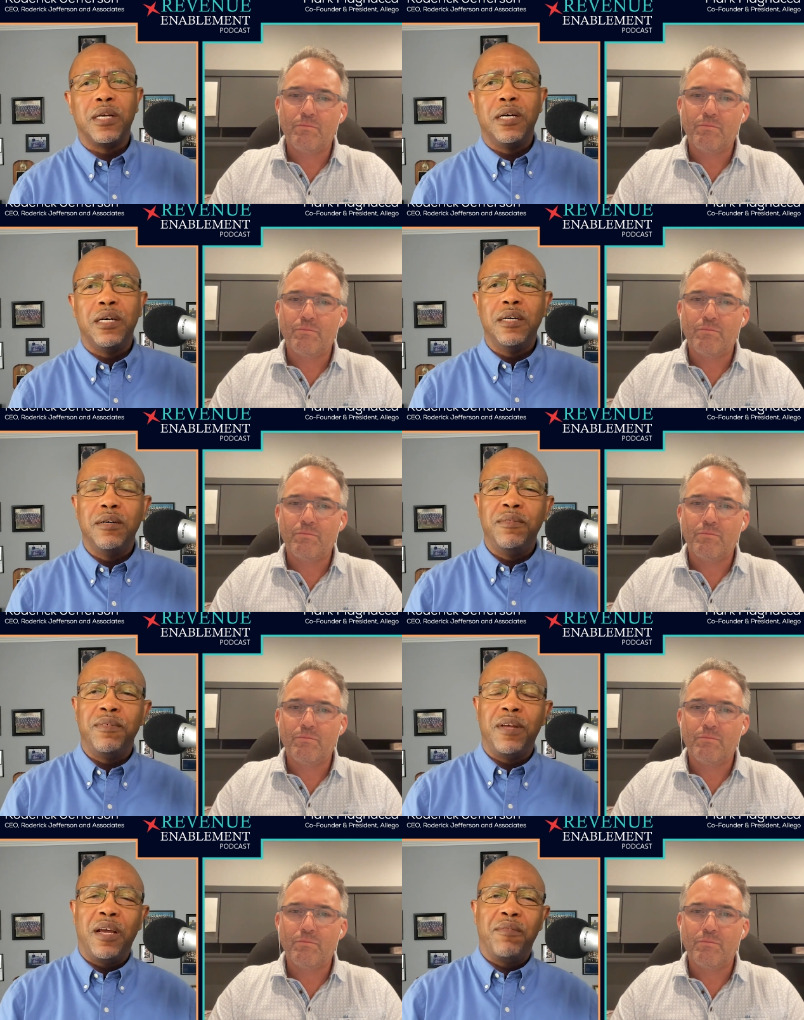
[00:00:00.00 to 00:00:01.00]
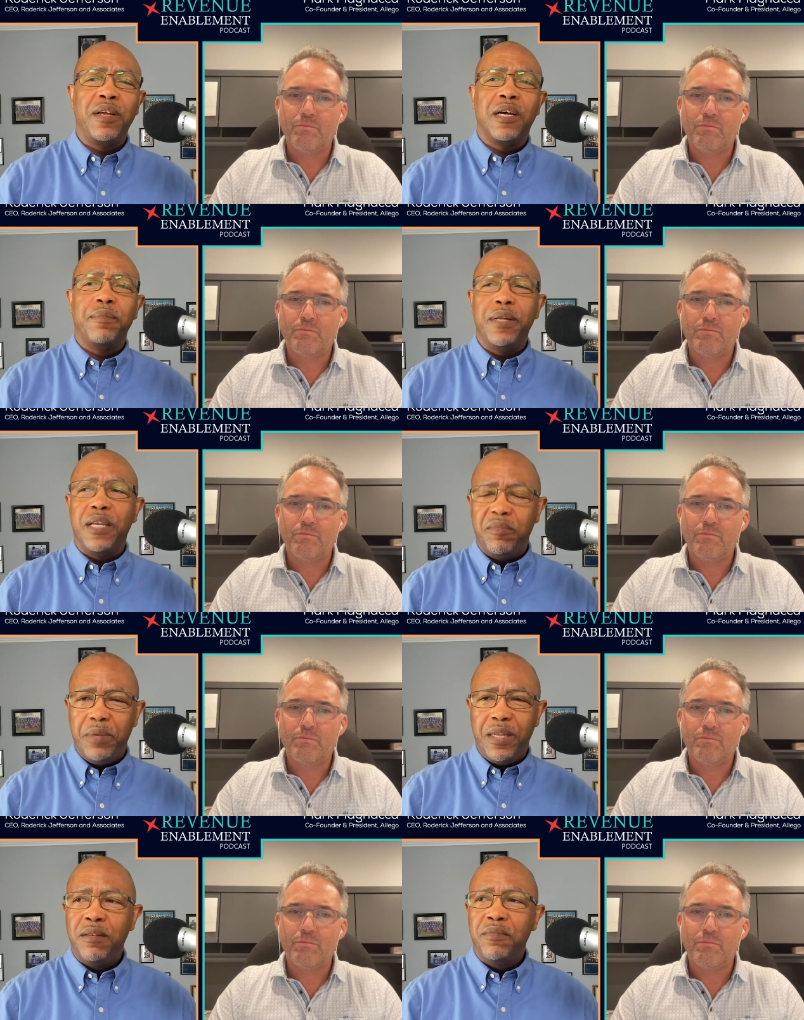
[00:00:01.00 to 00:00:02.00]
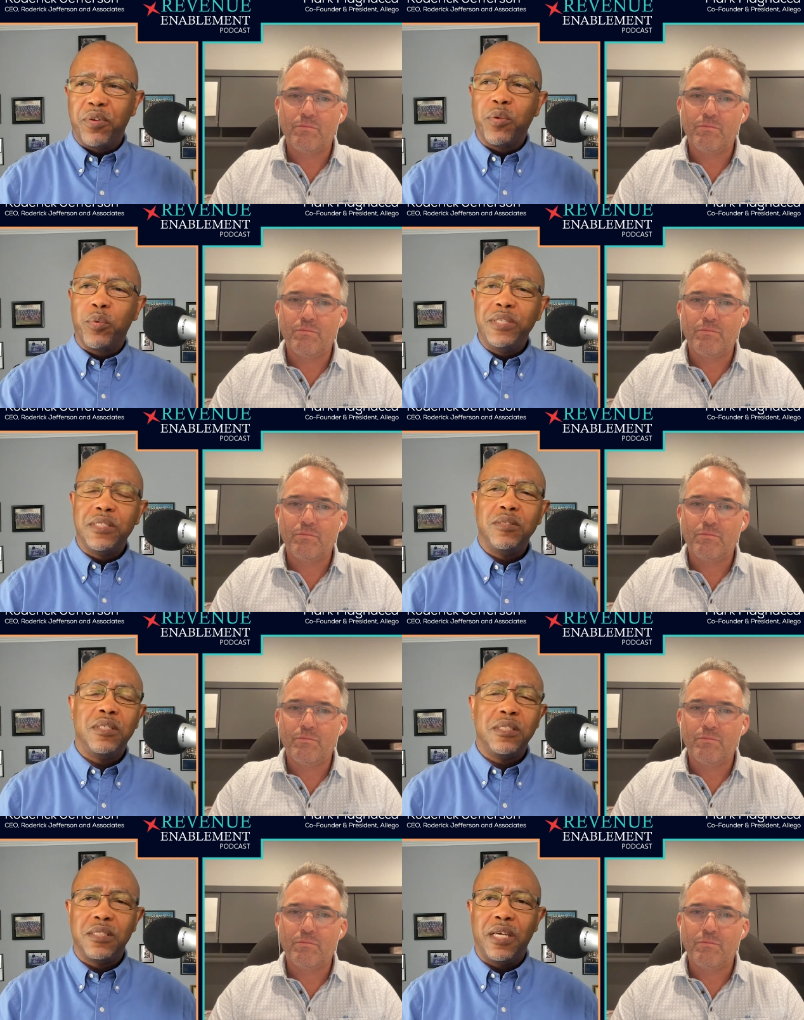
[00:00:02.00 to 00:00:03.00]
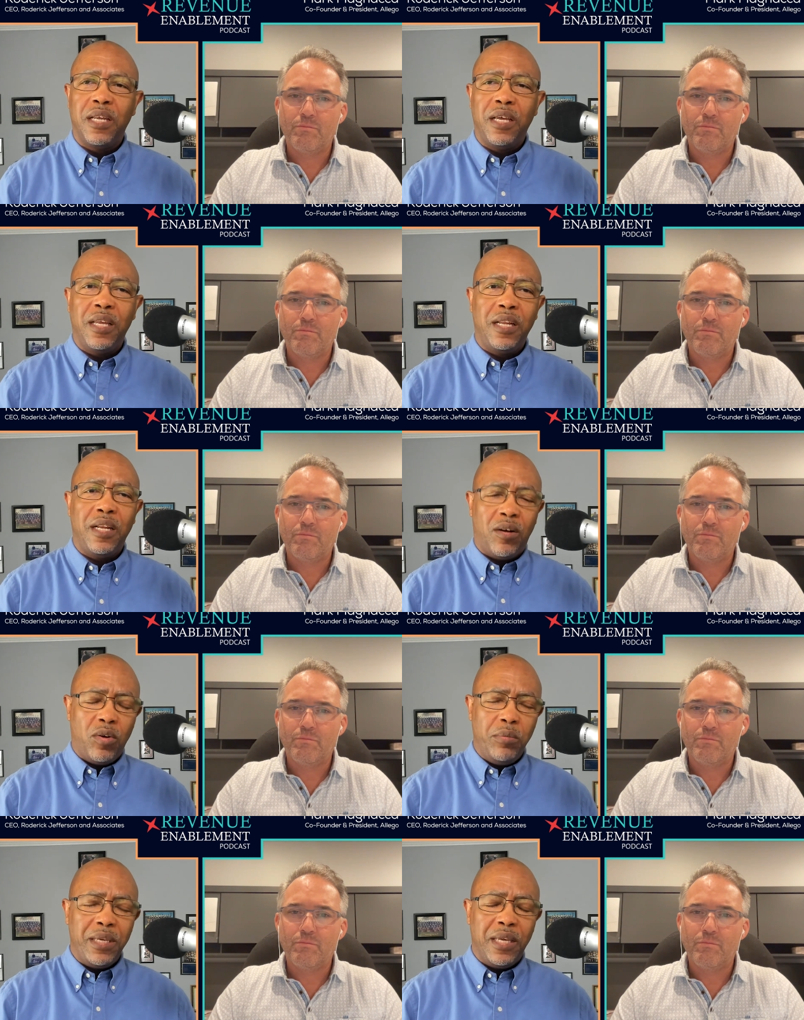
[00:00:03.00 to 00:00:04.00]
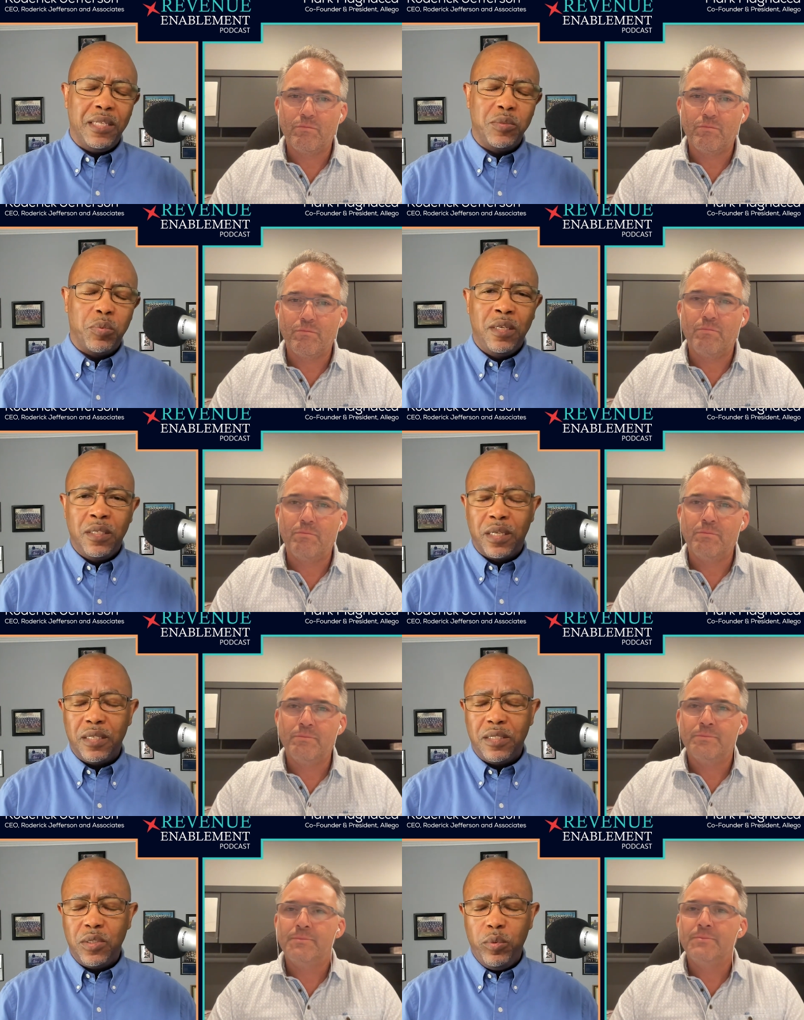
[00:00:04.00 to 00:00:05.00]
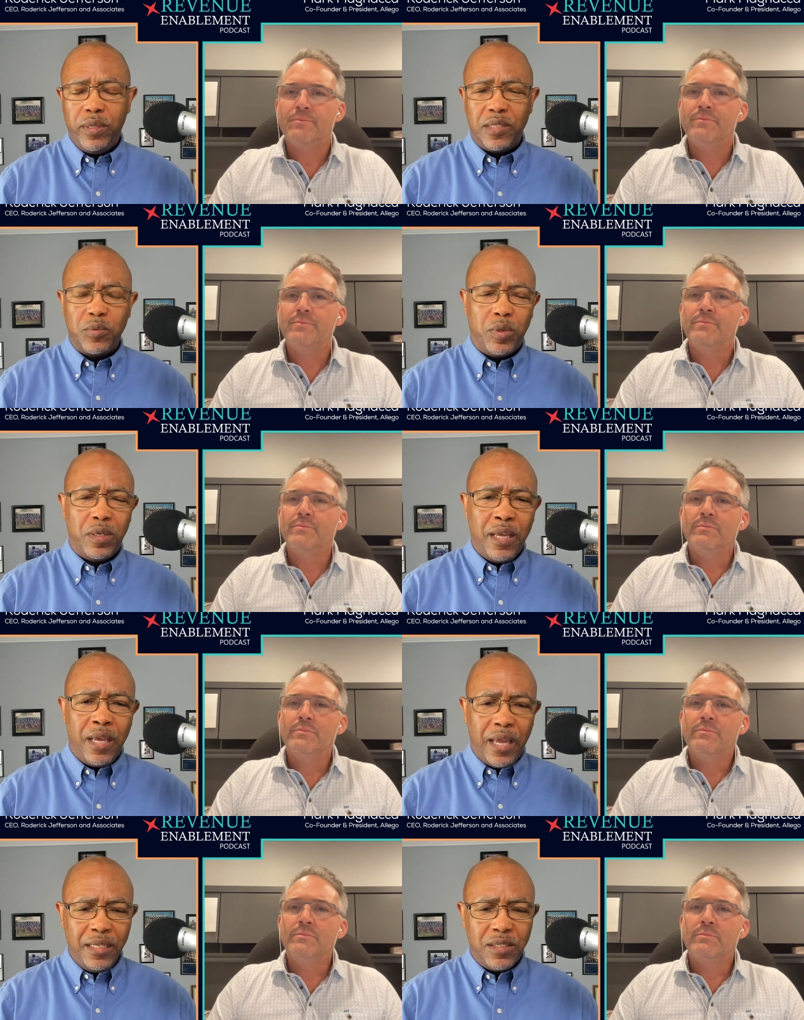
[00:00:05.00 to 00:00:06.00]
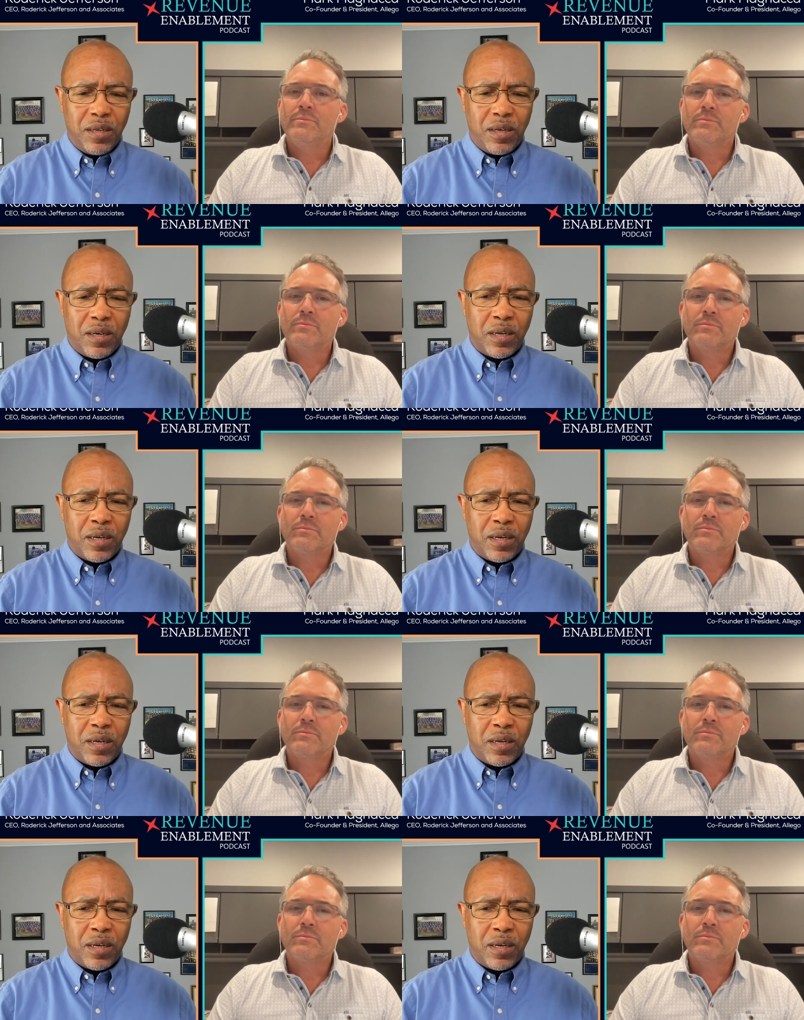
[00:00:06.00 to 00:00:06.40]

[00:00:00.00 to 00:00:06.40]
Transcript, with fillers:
Speaker 1: of every company I've been in for the reason you just said. And it all begins with kind of two things. One, HR